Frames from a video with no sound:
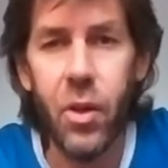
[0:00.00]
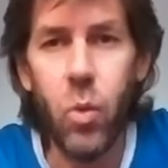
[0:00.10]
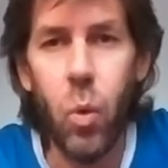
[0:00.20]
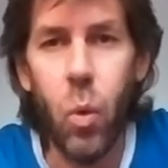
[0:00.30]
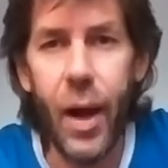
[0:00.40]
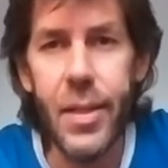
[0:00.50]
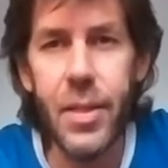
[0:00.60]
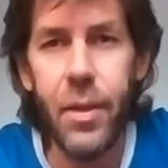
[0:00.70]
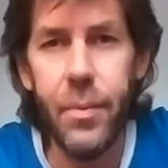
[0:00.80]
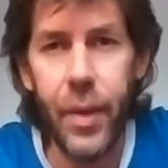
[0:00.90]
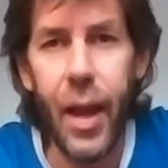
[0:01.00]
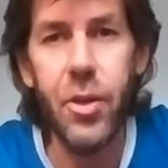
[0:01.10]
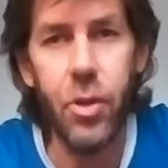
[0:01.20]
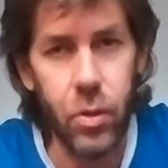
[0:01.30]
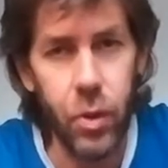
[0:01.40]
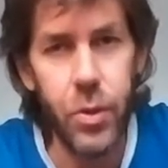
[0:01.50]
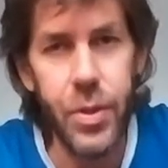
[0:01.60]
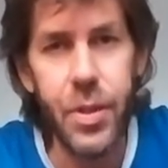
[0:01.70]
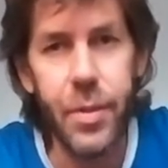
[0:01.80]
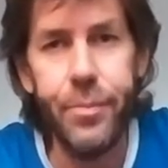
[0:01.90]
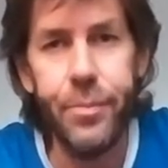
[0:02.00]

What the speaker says: quads and your glutes,